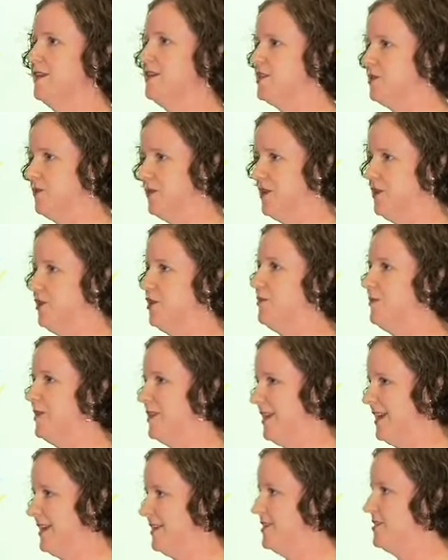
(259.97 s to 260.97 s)
to
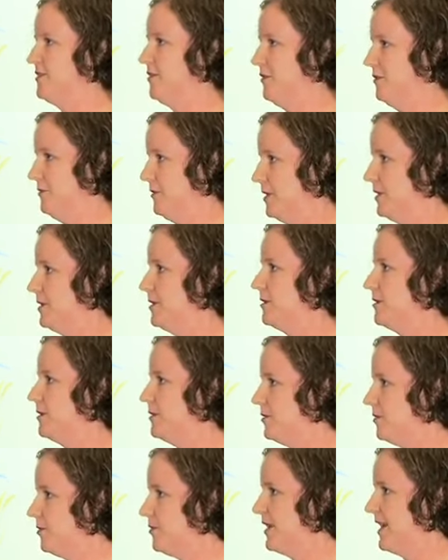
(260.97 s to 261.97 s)
accumulate to
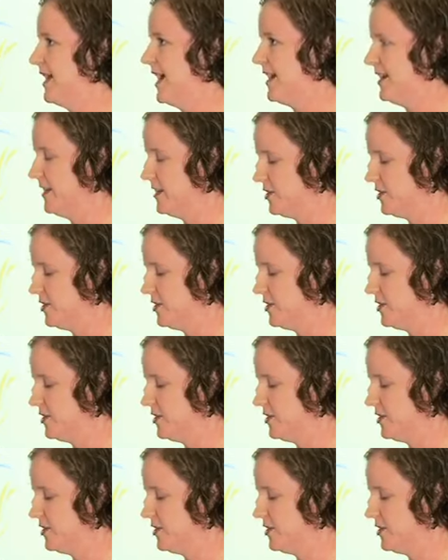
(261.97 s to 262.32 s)
create